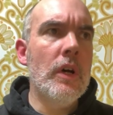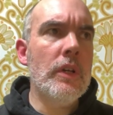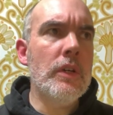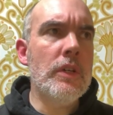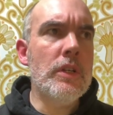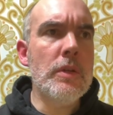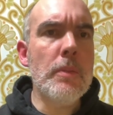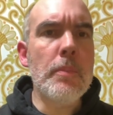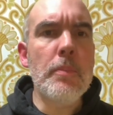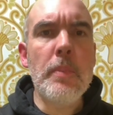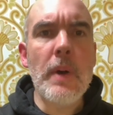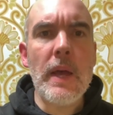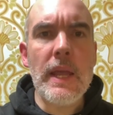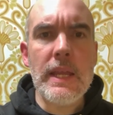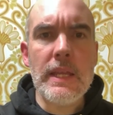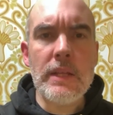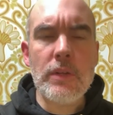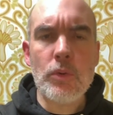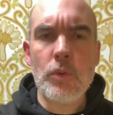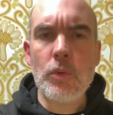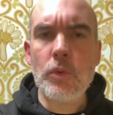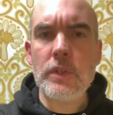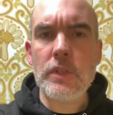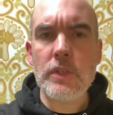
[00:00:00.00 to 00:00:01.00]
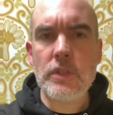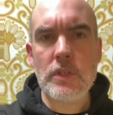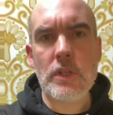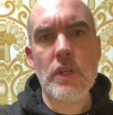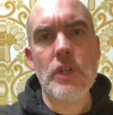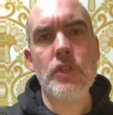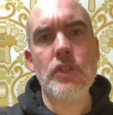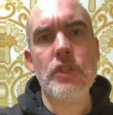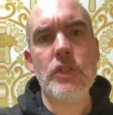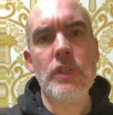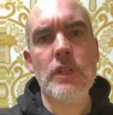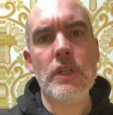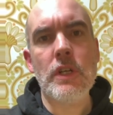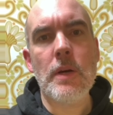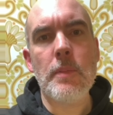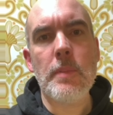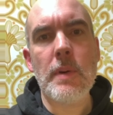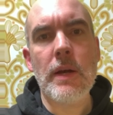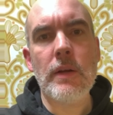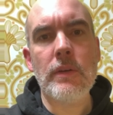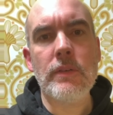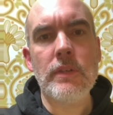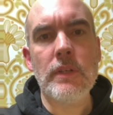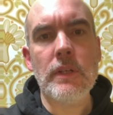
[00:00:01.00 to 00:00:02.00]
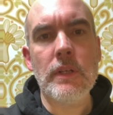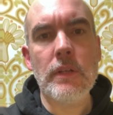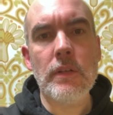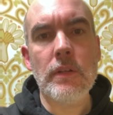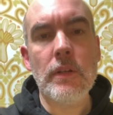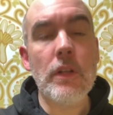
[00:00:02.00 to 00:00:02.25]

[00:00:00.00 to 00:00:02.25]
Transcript: debate or discussion about it.